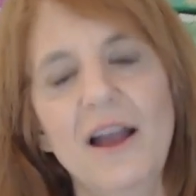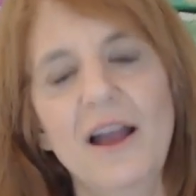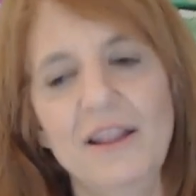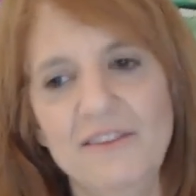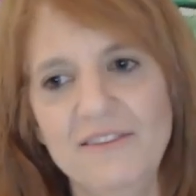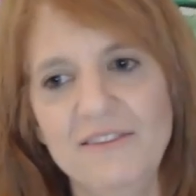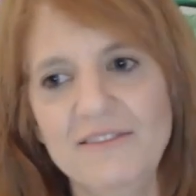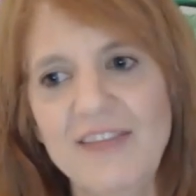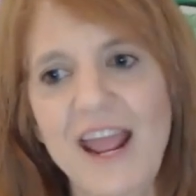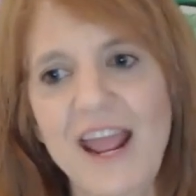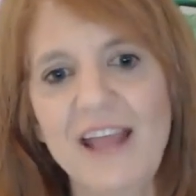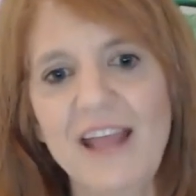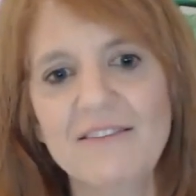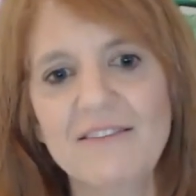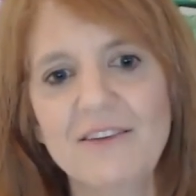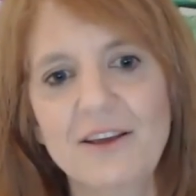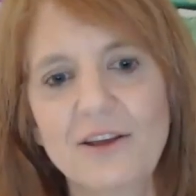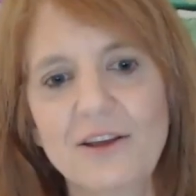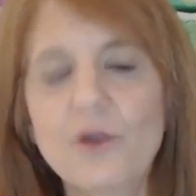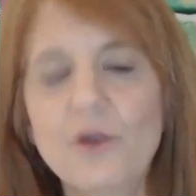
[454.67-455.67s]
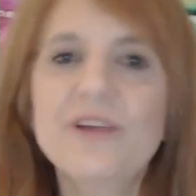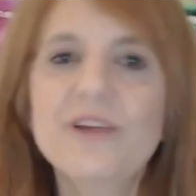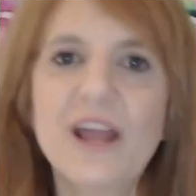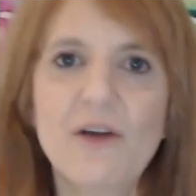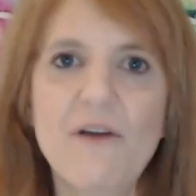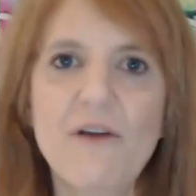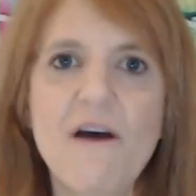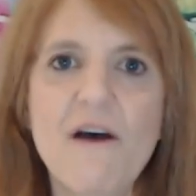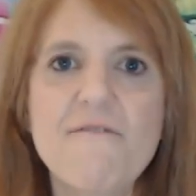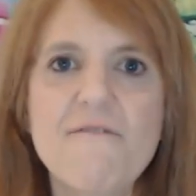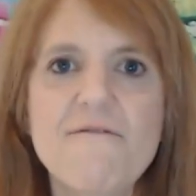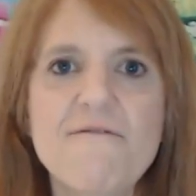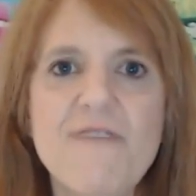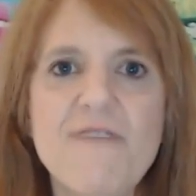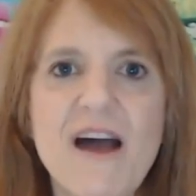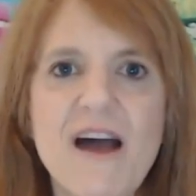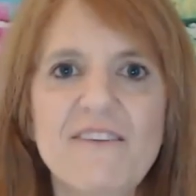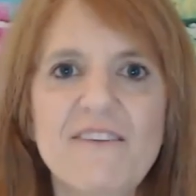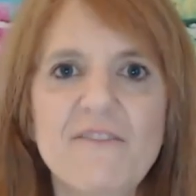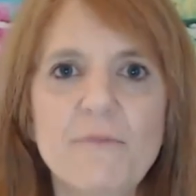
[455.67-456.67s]
and stats go down
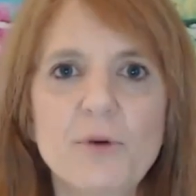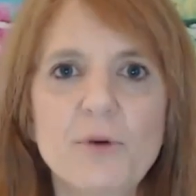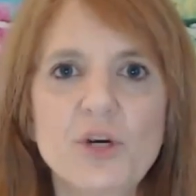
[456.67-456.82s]
5%.